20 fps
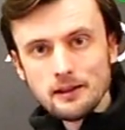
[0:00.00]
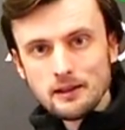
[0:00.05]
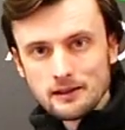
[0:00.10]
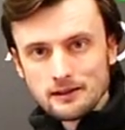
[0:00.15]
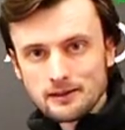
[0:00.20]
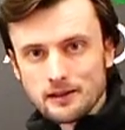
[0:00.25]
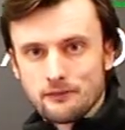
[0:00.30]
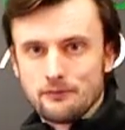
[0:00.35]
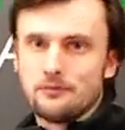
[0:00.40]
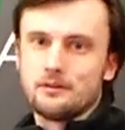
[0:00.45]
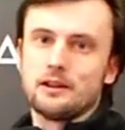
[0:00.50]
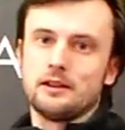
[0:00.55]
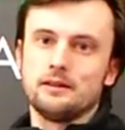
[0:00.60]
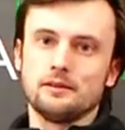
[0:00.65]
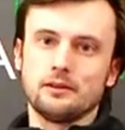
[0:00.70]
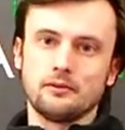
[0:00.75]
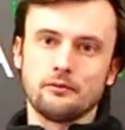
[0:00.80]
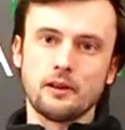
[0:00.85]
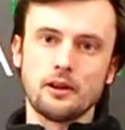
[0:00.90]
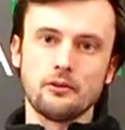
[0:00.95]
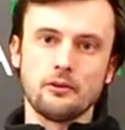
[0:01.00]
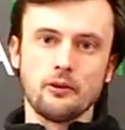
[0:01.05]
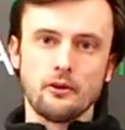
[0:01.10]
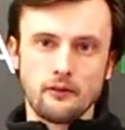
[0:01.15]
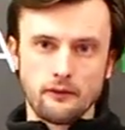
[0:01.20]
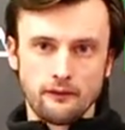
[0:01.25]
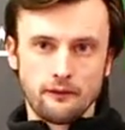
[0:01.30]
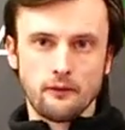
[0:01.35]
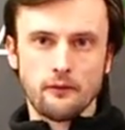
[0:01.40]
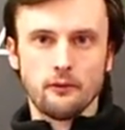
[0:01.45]
several days in a row,
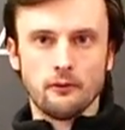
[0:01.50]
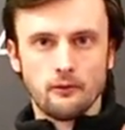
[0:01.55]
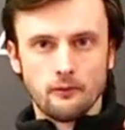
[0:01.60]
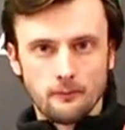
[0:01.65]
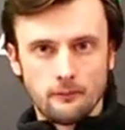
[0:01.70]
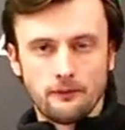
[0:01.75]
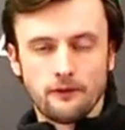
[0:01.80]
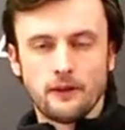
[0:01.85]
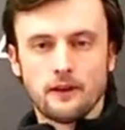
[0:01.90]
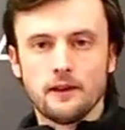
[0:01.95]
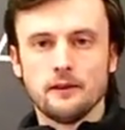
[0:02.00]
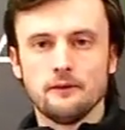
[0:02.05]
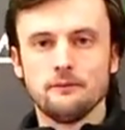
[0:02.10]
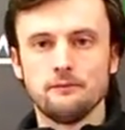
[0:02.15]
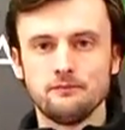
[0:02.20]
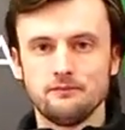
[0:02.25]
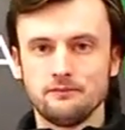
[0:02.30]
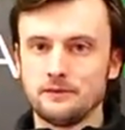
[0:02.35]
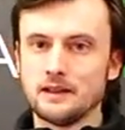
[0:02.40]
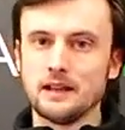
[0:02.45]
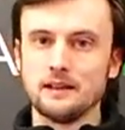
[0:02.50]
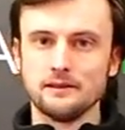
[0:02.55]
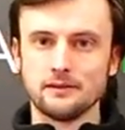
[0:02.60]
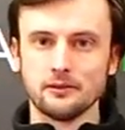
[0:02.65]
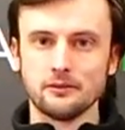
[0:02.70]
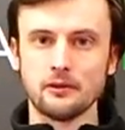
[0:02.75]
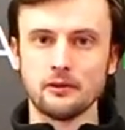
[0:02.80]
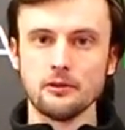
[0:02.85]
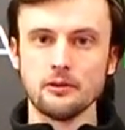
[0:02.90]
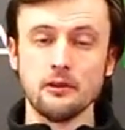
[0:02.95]
4, 5 days in
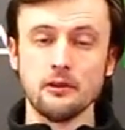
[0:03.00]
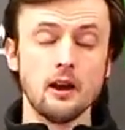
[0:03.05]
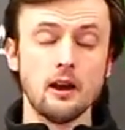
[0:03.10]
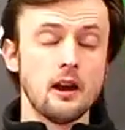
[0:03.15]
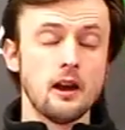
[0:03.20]
a row.